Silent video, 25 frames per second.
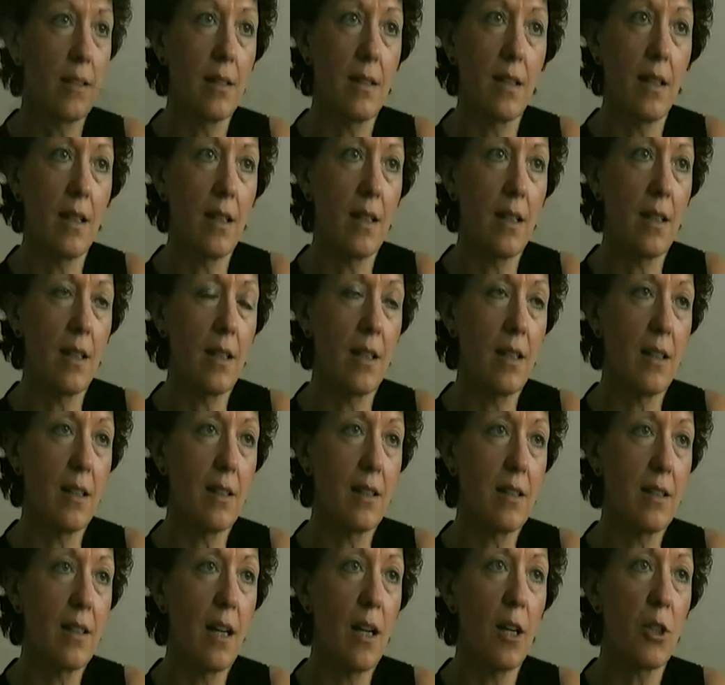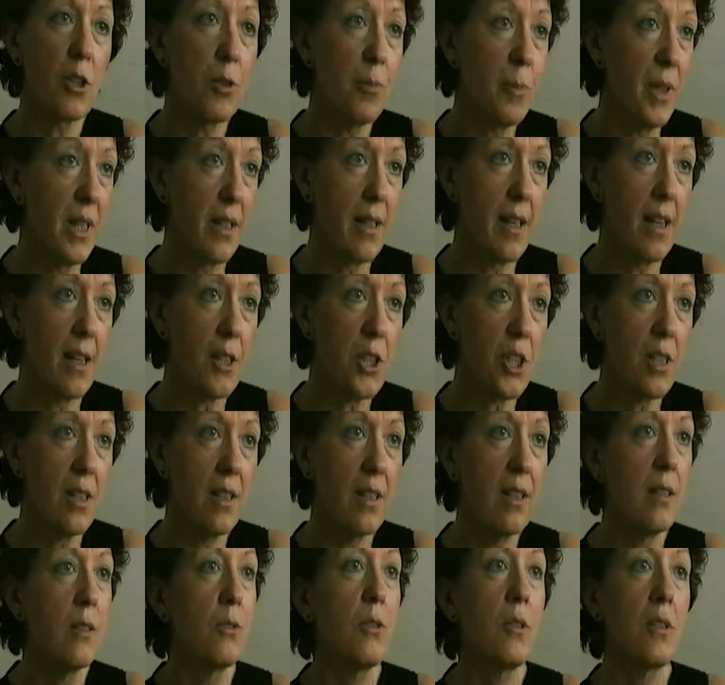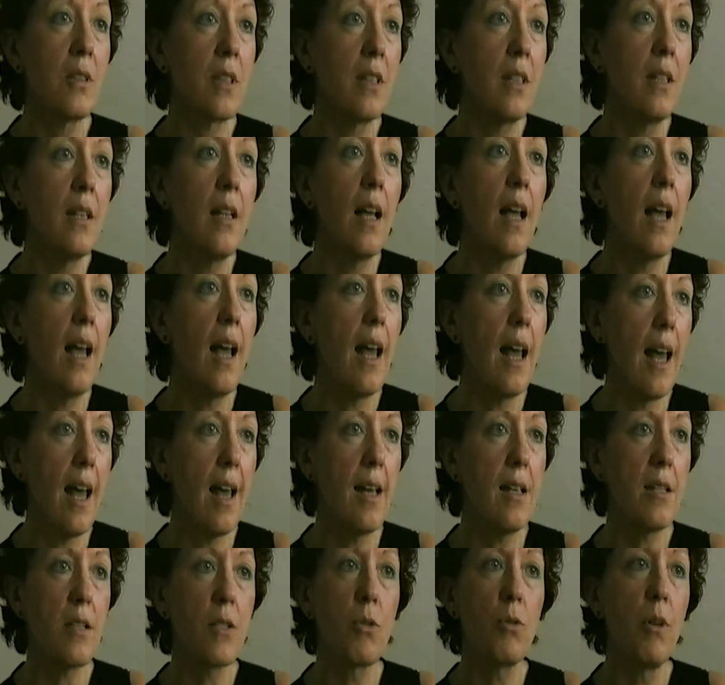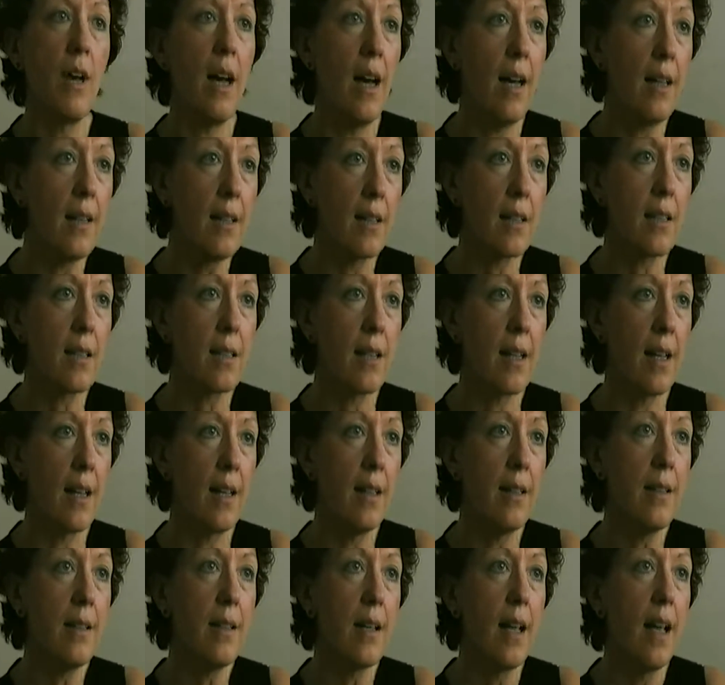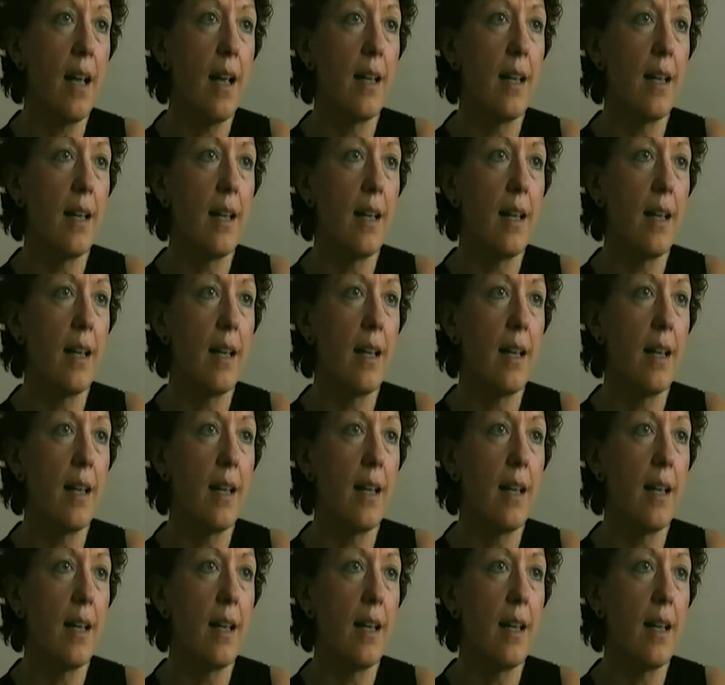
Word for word: uh, telecommunication industry has to understand